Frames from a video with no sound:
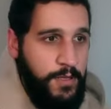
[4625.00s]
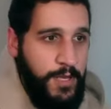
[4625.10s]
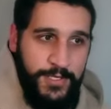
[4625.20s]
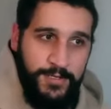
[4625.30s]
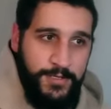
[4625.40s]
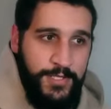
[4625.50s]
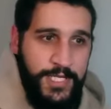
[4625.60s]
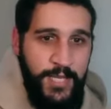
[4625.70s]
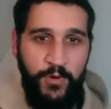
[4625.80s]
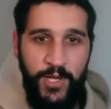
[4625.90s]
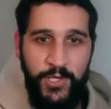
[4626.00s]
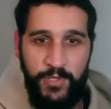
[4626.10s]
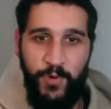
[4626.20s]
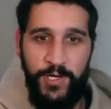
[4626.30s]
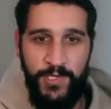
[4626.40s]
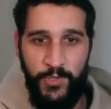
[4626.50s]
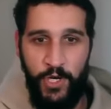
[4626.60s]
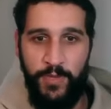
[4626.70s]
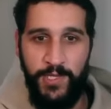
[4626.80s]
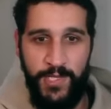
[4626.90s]
That's a deep question. What is a
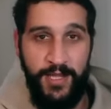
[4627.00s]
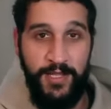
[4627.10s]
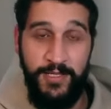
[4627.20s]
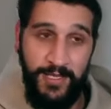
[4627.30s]
trauma exactly?